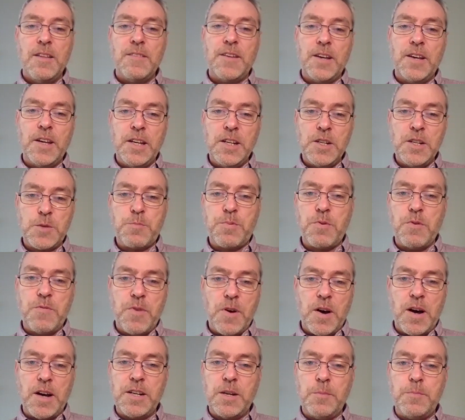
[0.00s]
They each
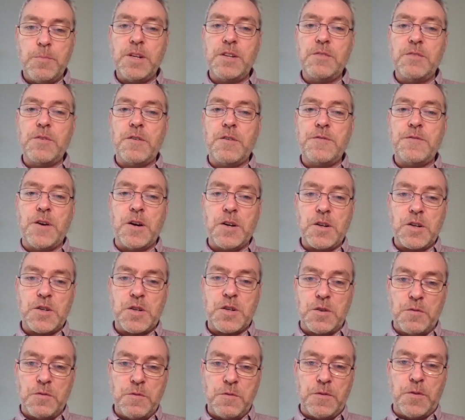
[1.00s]
provide a bit of a
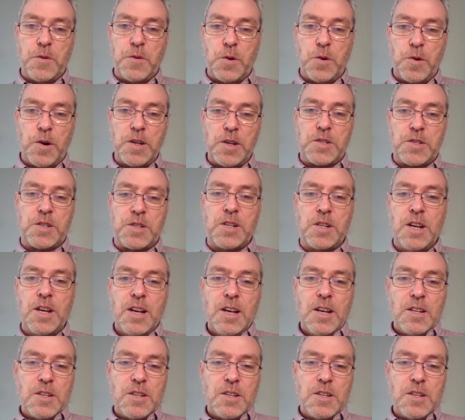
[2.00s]
function for us